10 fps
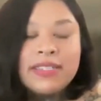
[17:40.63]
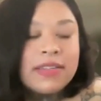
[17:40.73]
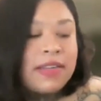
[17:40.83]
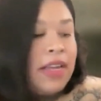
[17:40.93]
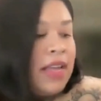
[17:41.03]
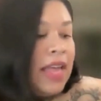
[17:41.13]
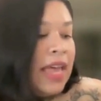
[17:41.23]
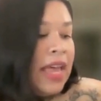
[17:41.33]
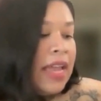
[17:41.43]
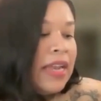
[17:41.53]
tusk
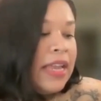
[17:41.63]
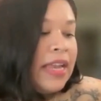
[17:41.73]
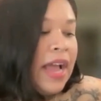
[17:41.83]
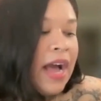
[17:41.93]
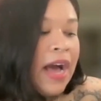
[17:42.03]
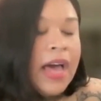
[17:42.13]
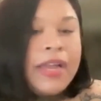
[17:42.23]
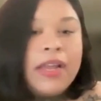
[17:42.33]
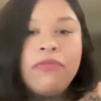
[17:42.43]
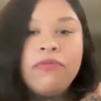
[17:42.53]
and it
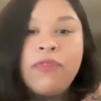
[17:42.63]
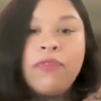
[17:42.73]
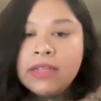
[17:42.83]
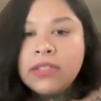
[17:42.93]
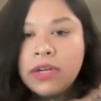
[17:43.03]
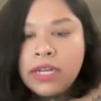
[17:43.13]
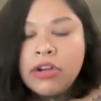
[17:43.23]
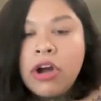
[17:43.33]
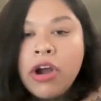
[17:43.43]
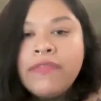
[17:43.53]
had writings on
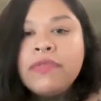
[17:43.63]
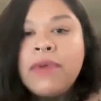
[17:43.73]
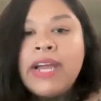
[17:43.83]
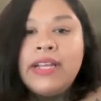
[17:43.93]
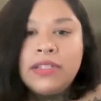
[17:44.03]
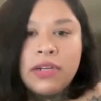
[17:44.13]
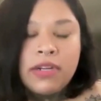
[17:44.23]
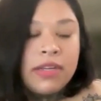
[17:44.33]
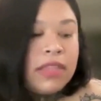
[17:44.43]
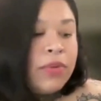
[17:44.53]
it, carved writings
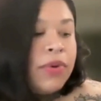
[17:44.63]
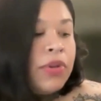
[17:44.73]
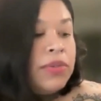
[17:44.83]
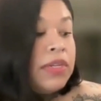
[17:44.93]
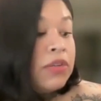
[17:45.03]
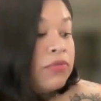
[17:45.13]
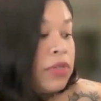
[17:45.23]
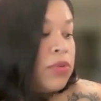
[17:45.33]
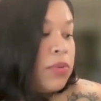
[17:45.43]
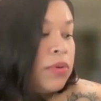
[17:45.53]
on it. They would use it in
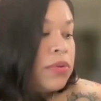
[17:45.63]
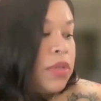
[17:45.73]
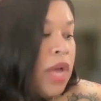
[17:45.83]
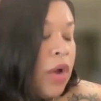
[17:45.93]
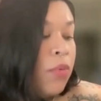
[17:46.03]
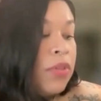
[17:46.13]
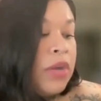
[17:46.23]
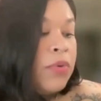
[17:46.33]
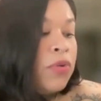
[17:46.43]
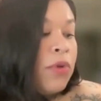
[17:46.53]
rituals where
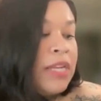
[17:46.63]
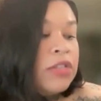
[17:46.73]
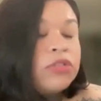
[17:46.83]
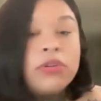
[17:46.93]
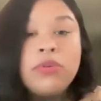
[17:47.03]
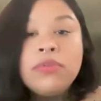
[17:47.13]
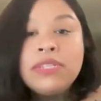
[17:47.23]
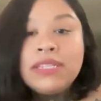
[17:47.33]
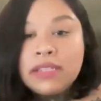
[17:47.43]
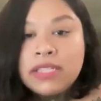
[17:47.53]
they would create
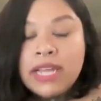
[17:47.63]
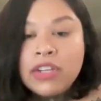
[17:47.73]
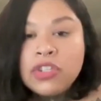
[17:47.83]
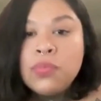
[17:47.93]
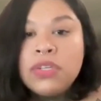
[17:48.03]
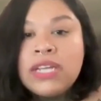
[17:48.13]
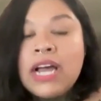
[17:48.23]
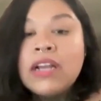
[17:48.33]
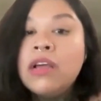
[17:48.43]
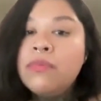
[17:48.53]
circles in the sand to
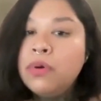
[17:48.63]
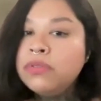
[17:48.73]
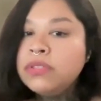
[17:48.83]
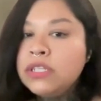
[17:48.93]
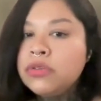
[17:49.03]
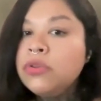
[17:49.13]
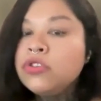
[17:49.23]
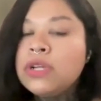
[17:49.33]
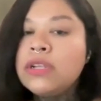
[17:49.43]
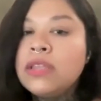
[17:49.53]
protect mostly
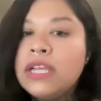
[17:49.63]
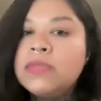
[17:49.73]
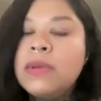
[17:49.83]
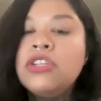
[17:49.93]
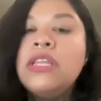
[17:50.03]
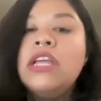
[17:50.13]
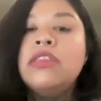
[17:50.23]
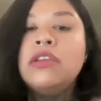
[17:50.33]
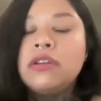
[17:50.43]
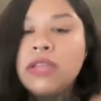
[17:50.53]
children, like especially
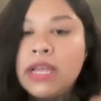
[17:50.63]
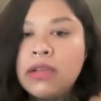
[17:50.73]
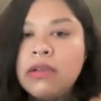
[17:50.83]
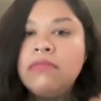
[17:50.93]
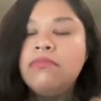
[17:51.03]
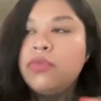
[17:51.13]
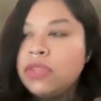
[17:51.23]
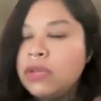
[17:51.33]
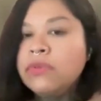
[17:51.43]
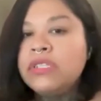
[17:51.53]
in their like
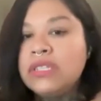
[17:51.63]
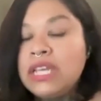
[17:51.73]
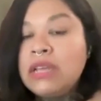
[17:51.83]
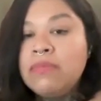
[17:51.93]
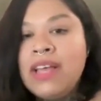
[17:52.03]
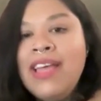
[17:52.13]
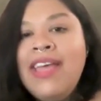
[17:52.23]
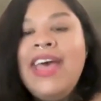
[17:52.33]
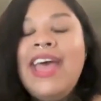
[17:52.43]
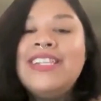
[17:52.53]
where they would sleep.
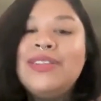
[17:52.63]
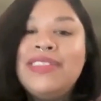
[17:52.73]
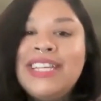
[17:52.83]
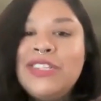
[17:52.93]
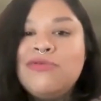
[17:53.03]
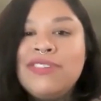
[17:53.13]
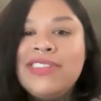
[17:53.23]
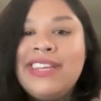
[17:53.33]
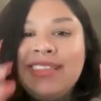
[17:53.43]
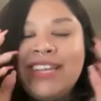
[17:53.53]
And so this
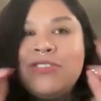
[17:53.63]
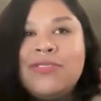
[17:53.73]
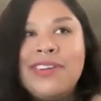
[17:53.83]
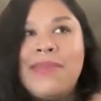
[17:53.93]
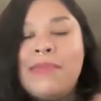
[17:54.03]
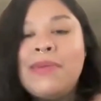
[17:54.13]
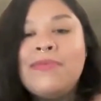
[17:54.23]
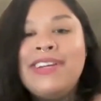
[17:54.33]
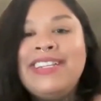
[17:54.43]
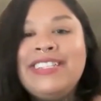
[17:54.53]
really like triggered my
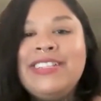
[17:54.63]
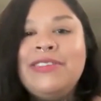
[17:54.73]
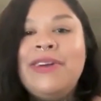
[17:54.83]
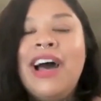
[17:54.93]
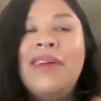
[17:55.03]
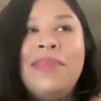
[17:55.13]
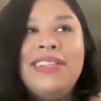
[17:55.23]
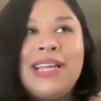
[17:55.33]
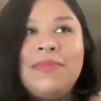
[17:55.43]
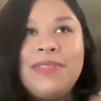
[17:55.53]
memory to how
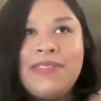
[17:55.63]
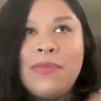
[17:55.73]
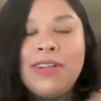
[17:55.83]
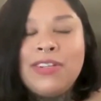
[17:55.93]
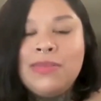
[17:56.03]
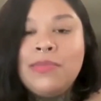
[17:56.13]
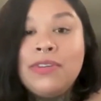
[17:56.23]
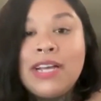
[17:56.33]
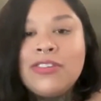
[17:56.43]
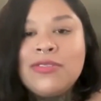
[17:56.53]
many times have I watched
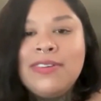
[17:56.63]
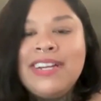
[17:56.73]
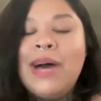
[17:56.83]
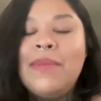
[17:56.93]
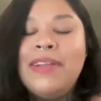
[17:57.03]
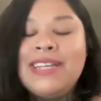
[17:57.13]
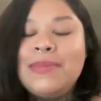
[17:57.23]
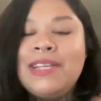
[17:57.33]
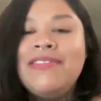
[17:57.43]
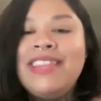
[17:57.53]
Supernatural and how many
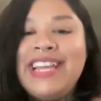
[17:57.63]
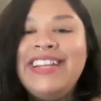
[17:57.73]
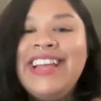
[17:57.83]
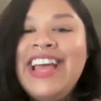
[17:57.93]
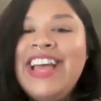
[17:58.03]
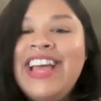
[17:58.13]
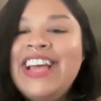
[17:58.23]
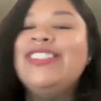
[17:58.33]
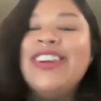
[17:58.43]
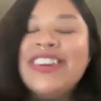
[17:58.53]
times have they
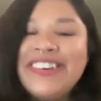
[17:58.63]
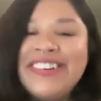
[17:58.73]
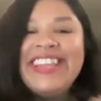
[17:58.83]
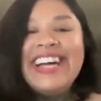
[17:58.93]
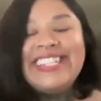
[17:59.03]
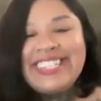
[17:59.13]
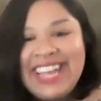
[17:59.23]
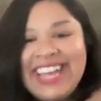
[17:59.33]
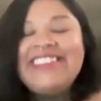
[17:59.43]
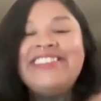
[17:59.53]
circled that
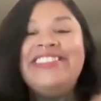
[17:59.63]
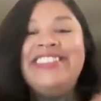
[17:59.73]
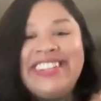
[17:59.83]
sand